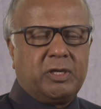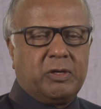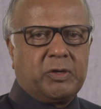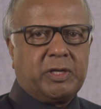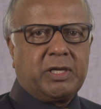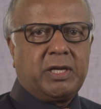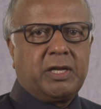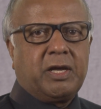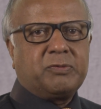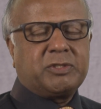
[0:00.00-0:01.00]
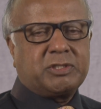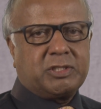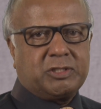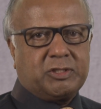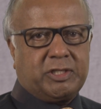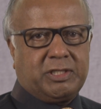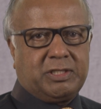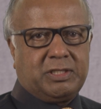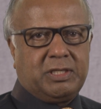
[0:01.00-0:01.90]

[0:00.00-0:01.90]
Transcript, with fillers: during, and after surgery.